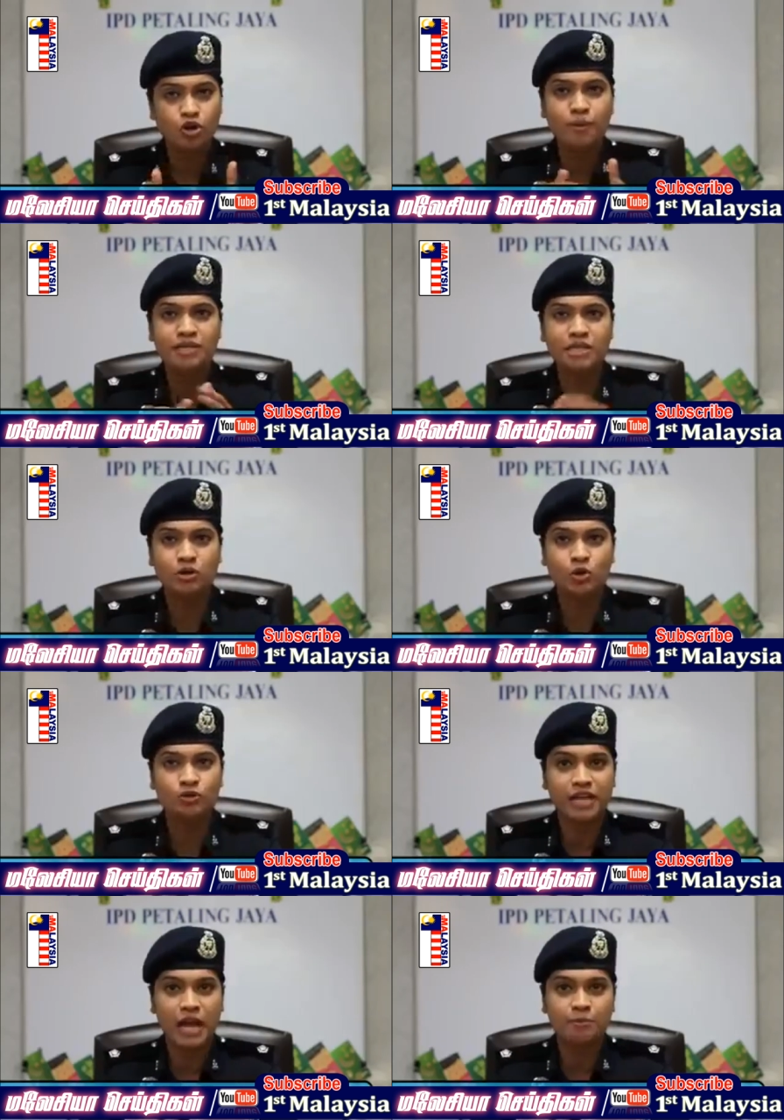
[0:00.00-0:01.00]
or you may download
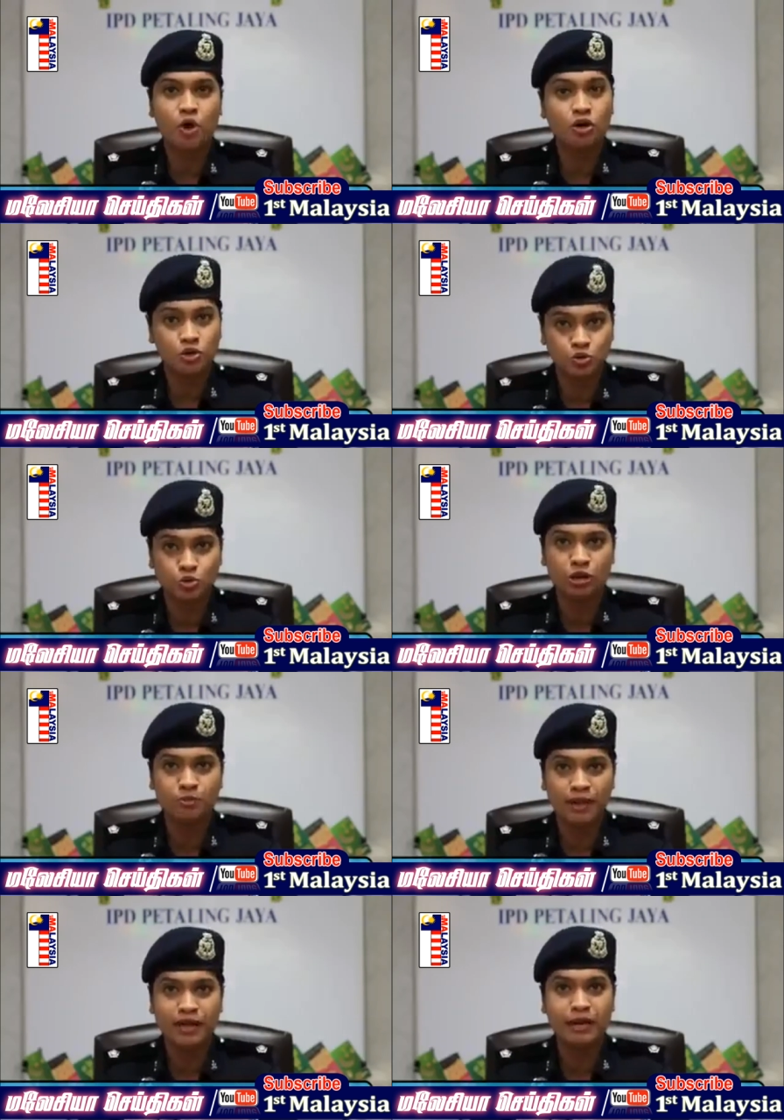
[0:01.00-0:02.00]
the app on Google
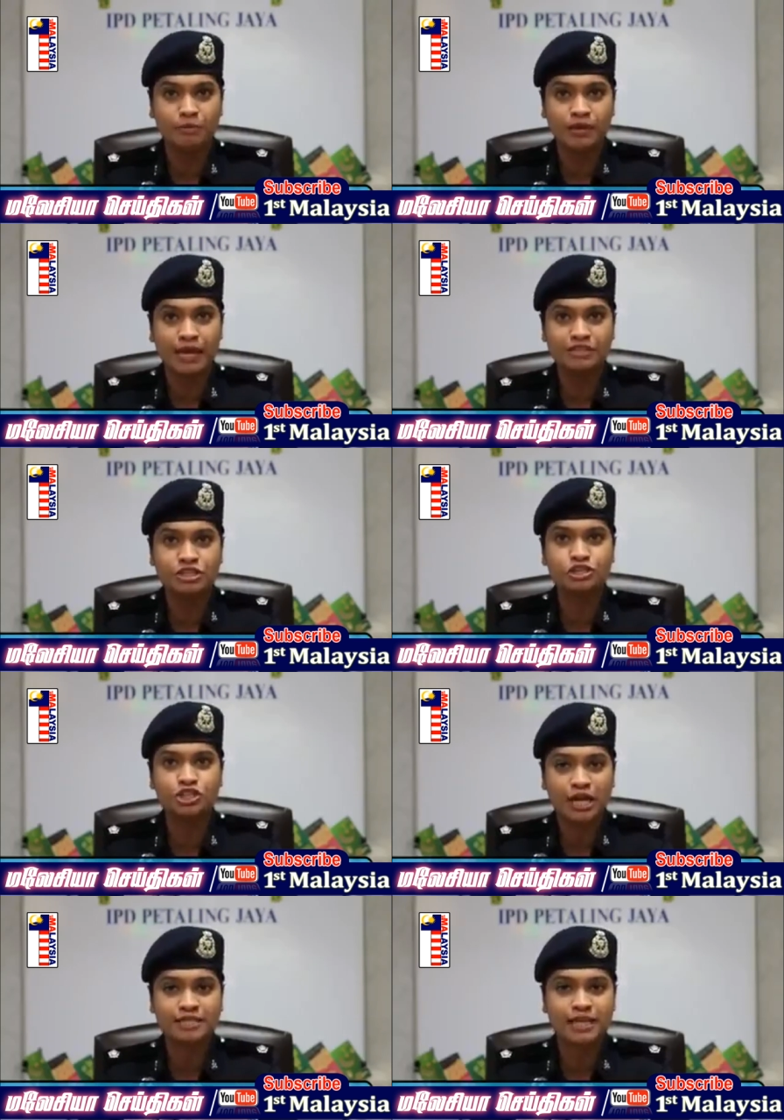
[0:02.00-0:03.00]
Play labeled as
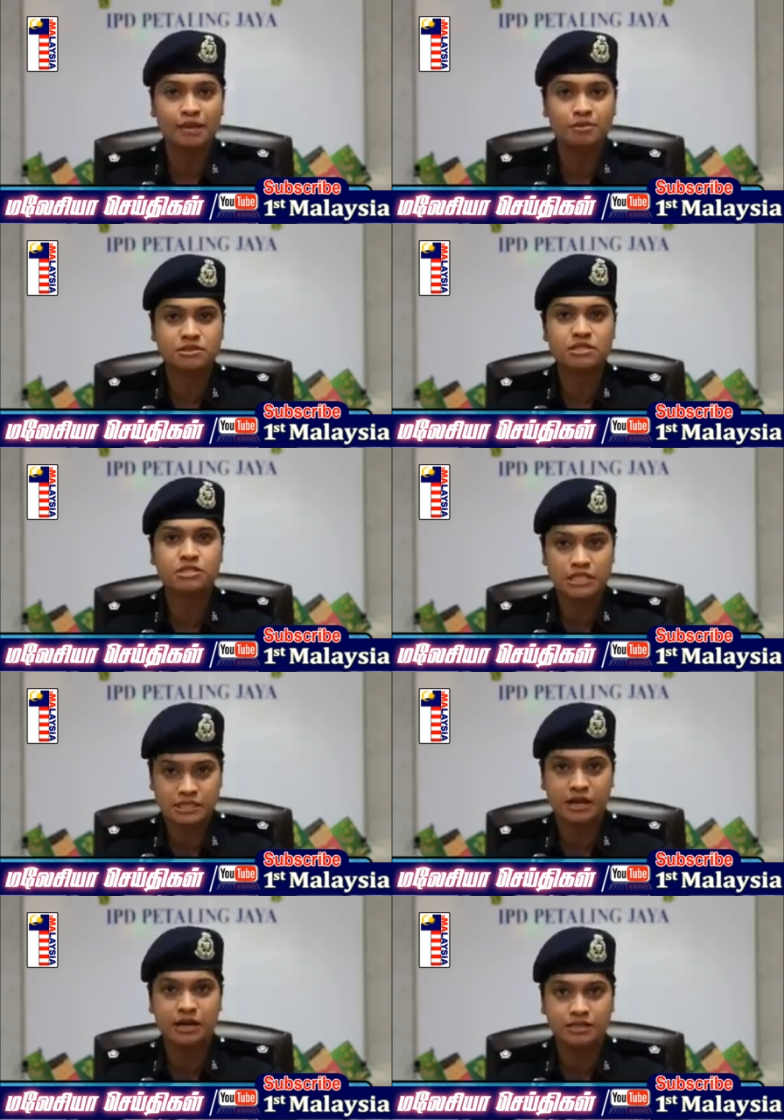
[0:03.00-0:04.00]
Check Scammers
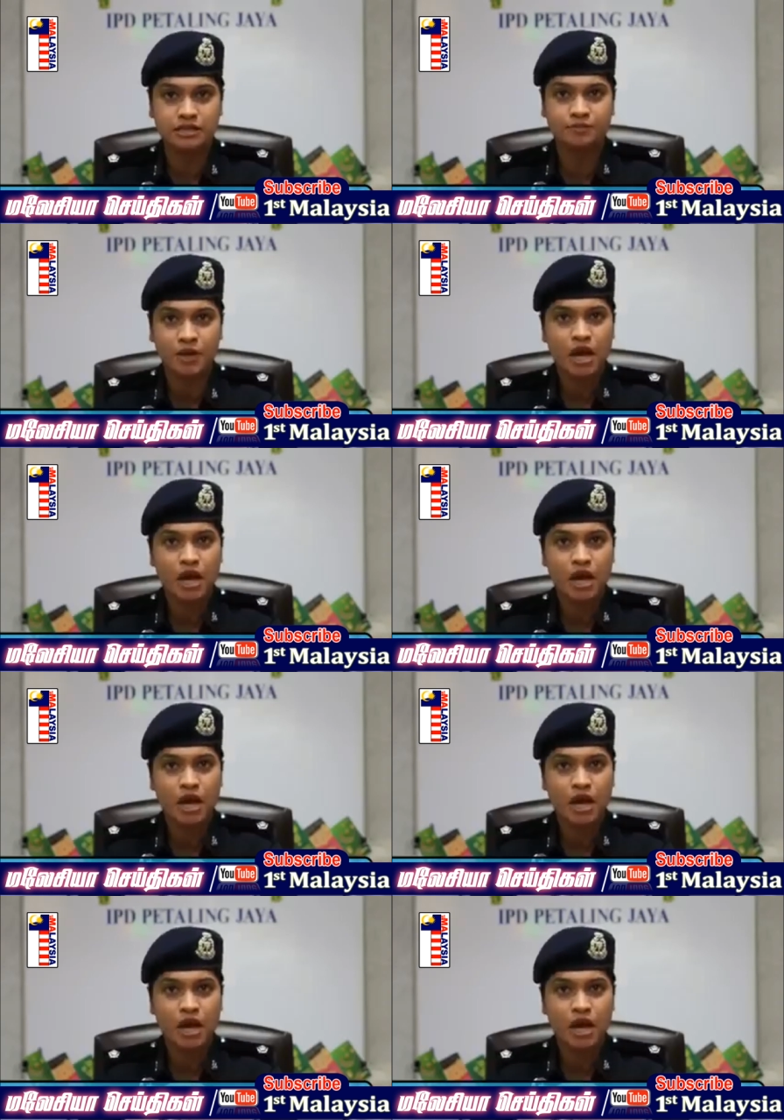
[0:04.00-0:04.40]
CCID.